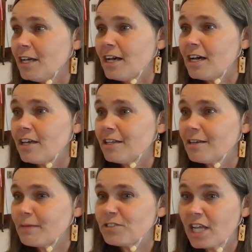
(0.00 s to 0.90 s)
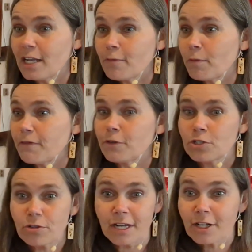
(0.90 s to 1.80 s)
I've signed up for my
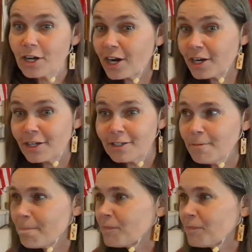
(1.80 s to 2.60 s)
first credit card.